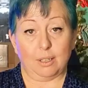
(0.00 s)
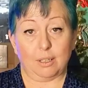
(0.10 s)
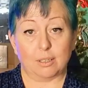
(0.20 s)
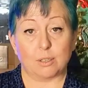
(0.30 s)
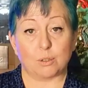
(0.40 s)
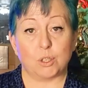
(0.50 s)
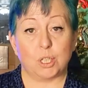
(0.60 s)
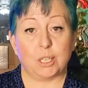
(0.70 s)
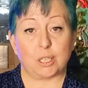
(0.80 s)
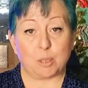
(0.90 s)
And so
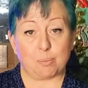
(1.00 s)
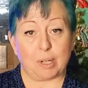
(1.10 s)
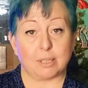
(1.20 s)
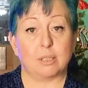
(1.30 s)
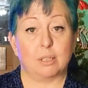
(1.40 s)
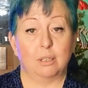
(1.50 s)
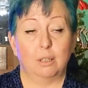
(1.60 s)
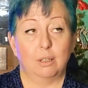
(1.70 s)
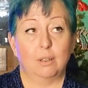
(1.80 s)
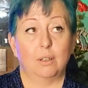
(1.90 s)
she expressed
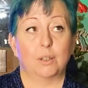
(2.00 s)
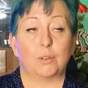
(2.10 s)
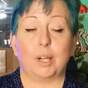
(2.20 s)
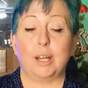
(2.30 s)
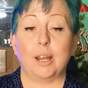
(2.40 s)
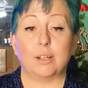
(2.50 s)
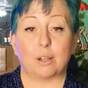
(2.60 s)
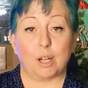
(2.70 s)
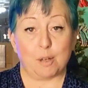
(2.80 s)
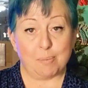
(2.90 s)
great
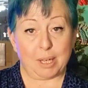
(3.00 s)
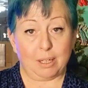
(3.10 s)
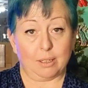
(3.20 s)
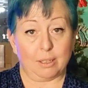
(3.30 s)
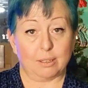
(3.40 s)
anger at me.